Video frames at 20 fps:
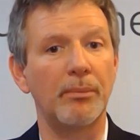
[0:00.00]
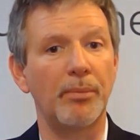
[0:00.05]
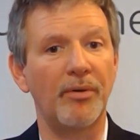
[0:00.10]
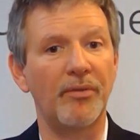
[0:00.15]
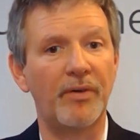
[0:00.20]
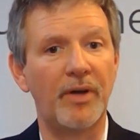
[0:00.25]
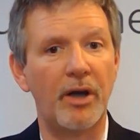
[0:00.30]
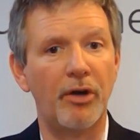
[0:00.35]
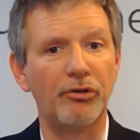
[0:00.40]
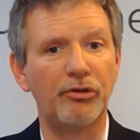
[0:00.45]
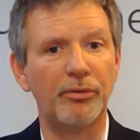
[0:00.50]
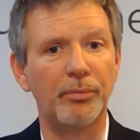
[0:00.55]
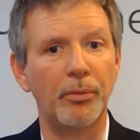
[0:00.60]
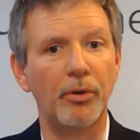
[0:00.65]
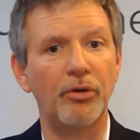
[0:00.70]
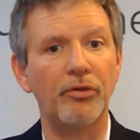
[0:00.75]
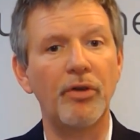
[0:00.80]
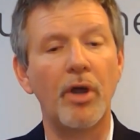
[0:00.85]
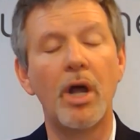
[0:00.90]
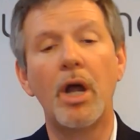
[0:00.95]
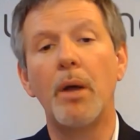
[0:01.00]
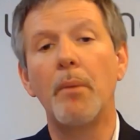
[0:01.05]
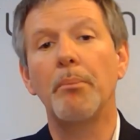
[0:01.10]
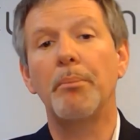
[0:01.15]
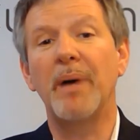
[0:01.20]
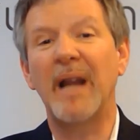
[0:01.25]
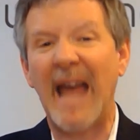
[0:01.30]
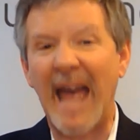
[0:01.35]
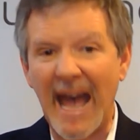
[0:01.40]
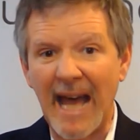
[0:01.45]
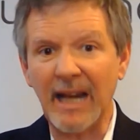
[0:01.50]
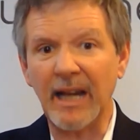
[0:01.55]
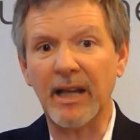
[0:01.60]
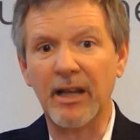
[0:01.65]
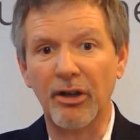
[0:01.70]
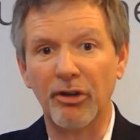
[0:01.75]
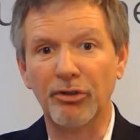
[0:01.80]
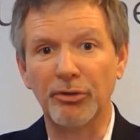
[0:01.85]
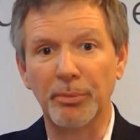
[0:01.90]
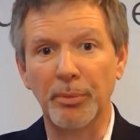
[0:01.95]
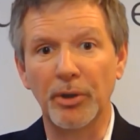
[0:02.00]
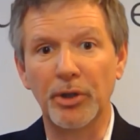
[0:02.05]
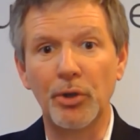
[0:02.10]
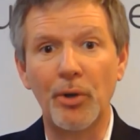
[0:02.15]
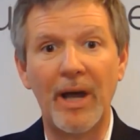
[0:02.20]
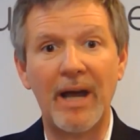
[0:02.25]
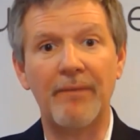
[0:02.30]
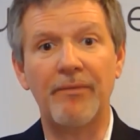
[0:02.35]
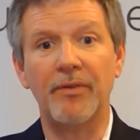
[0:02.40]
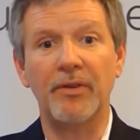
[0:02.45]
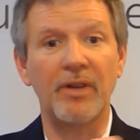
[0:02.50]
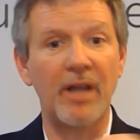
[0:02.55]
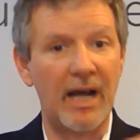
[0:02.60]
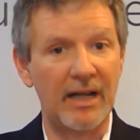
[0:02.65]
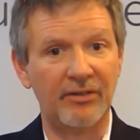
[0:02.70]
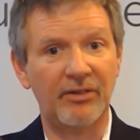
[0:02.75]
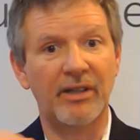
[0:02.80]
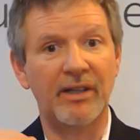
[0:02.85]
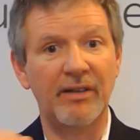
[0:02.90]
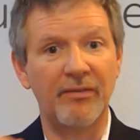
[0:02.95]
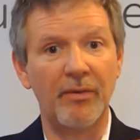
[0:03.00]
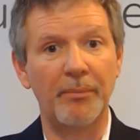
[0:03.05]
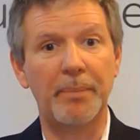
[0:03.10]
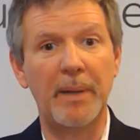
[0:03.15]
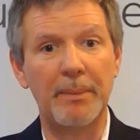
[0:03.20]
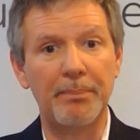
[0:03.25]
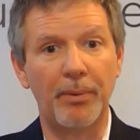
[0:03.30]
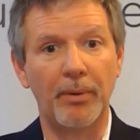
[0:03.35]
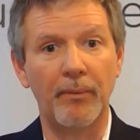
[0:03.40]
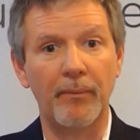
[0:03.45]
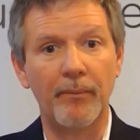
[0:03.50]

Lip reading: of customers, but at a customer, you have lots of different people.